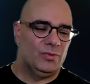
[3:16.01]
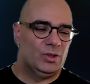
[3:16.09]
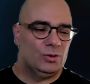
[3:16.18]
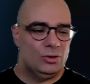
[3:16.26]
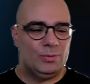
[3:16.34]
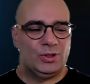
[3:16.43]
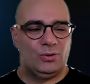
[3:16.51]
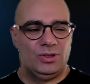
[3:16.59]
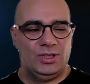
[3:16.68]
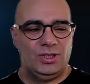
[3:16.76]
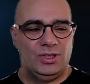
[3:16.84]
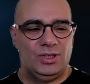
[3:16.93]
An
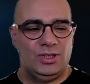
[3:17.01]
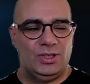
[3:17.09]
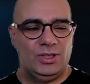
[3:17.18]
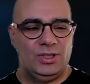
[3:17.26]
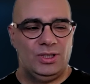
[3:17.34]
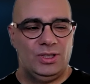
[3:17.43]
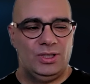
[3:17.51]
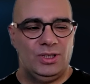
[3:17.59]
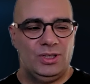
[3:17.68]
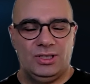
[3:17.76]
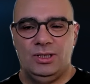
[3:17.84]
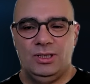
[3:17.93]
automaton is
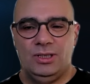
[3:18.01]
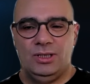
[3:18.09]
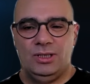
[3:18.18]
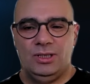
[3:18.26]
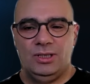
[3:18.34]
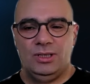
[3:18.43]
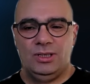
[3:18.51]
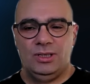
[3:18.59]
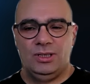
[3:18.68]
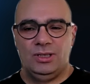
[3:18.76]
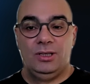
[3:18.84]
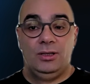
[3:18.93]
pretty much a Turing
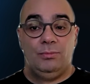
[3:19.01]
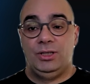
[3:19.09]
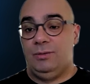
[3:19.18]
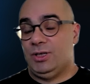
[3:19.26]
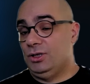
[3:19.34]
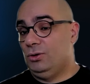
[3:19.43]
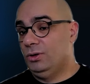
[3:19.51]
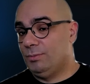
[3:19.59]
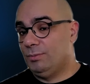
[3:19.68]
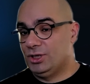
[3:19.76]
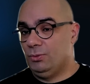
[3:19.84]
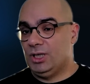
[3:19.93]
machine without
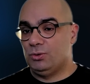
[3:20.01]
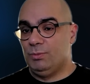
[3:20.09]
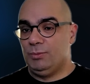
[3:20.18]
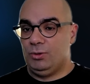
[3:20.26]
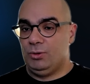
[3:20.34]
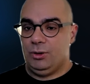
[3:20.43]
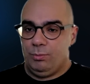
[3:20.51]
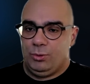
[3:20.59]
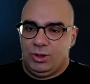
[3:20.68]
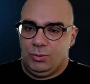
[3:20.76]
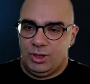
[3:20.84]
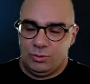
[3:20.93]
memory, a computer without
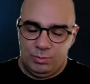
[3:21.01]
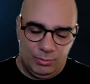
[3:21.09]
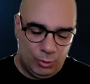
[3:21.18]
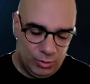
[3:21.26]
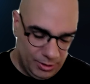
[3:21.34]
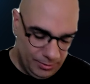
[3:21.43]
memory.